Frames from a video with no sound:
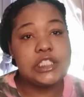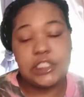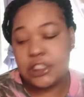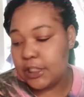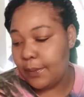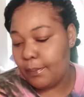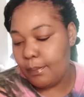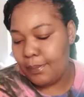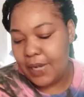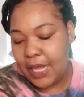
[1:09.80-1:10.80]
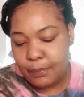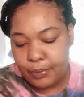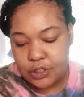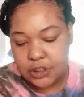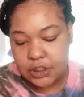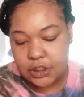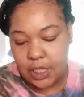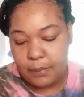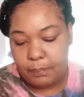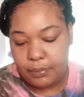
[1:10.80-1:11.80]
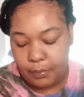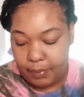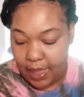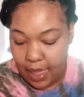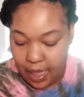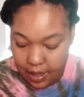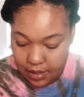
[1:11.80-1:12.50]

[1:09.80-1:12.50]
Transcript: is the, not a purse, this is a book bag.